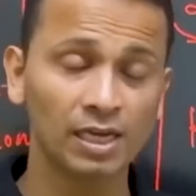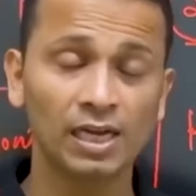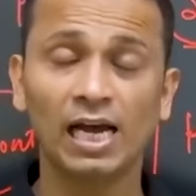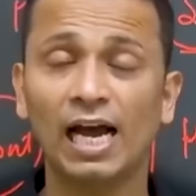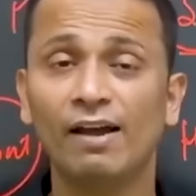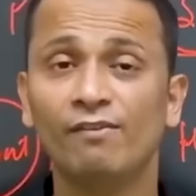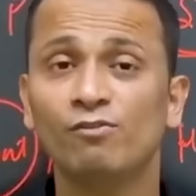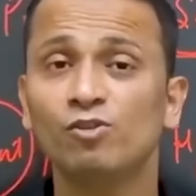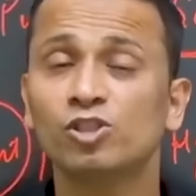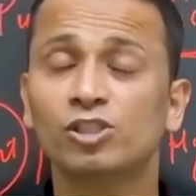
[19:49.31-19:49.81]

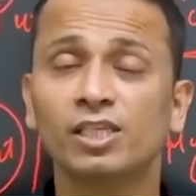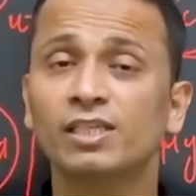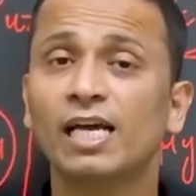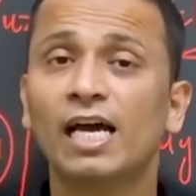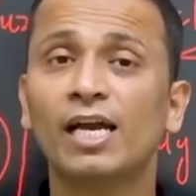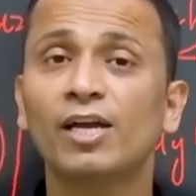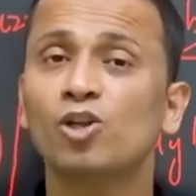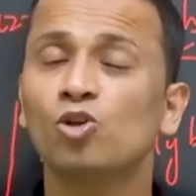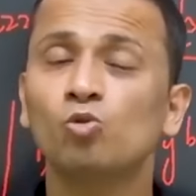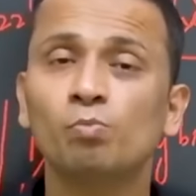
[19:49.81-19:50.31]
I would say
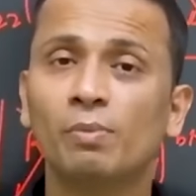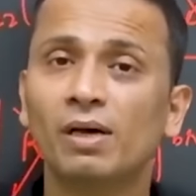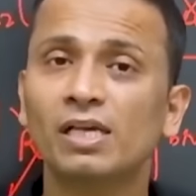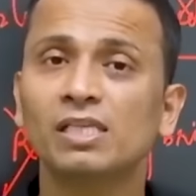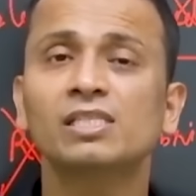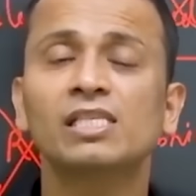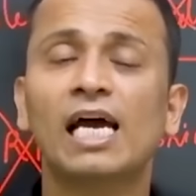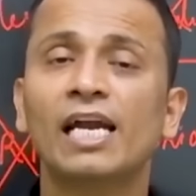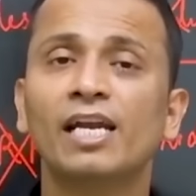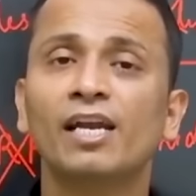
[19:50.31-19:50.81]
that you
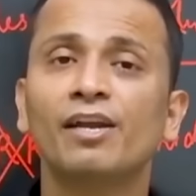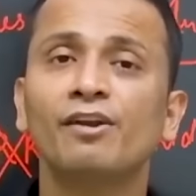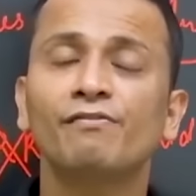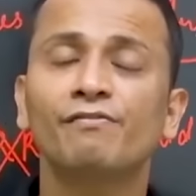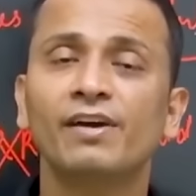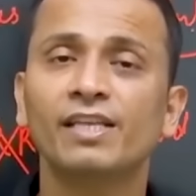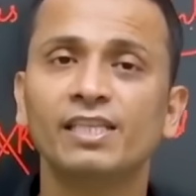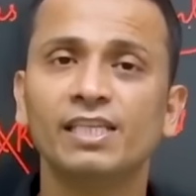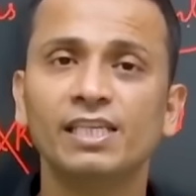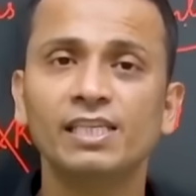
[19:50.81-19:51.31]
must
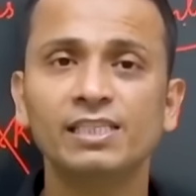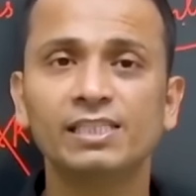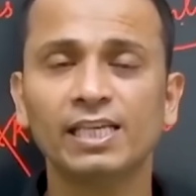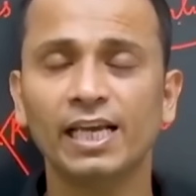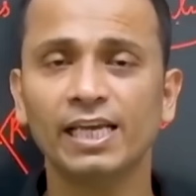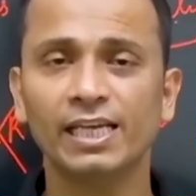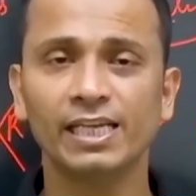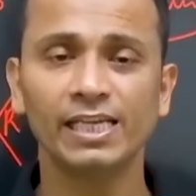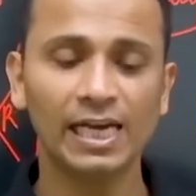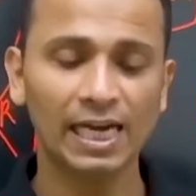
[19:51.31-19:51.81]
identify these
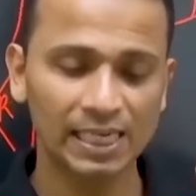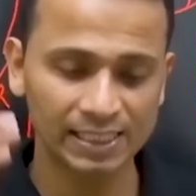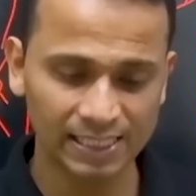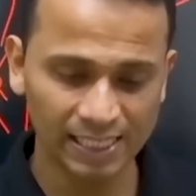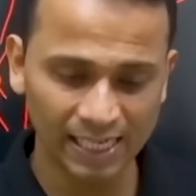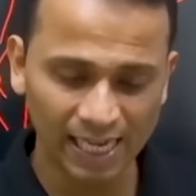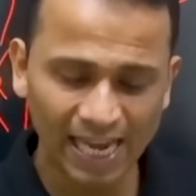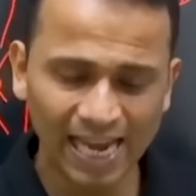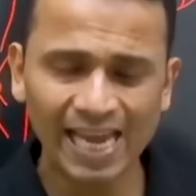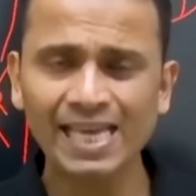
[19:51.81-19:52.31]
areas
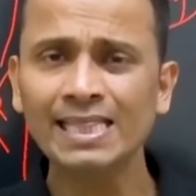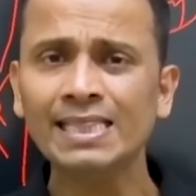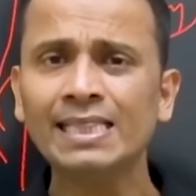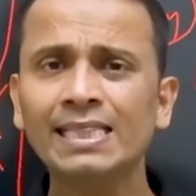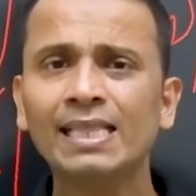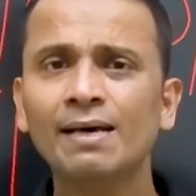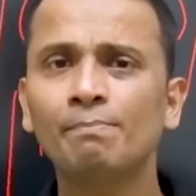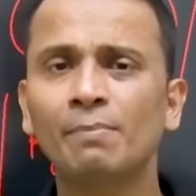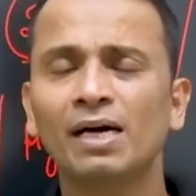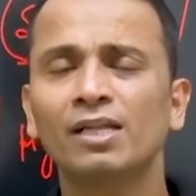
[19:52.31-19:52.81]
in
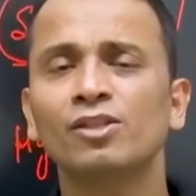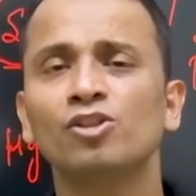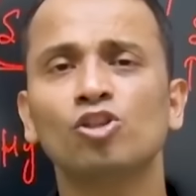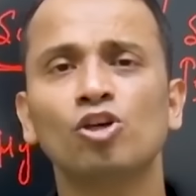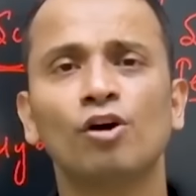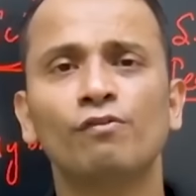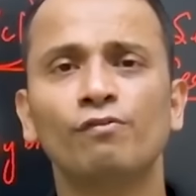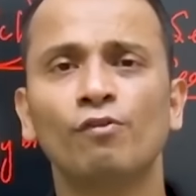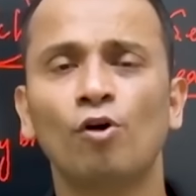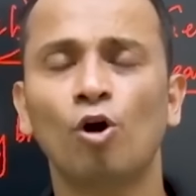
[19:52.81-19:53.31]
the month
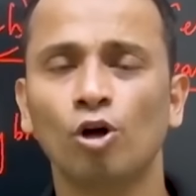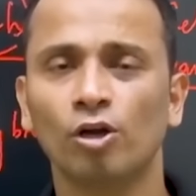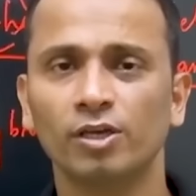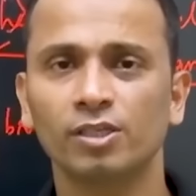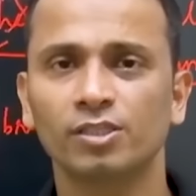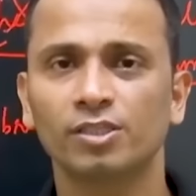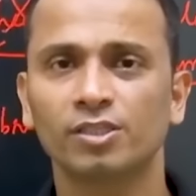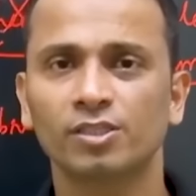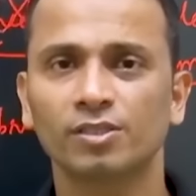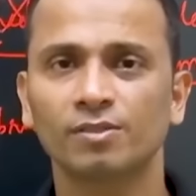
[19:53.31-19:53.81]
of
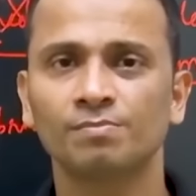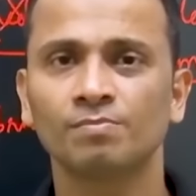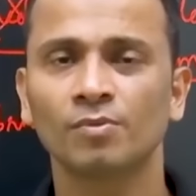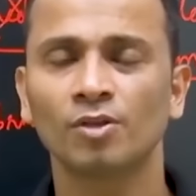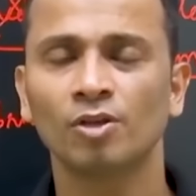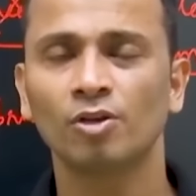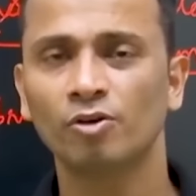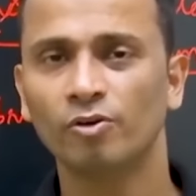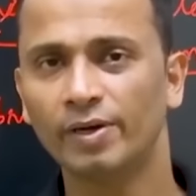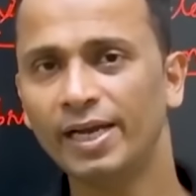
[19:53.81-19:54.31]
August,
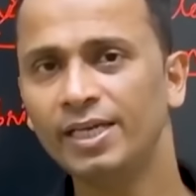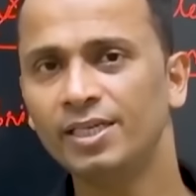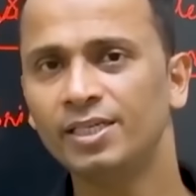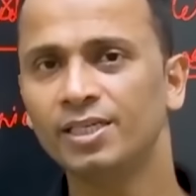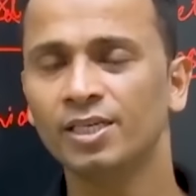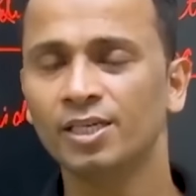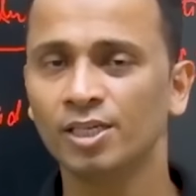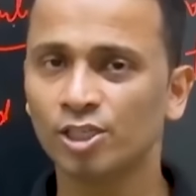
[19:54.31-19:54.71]
right?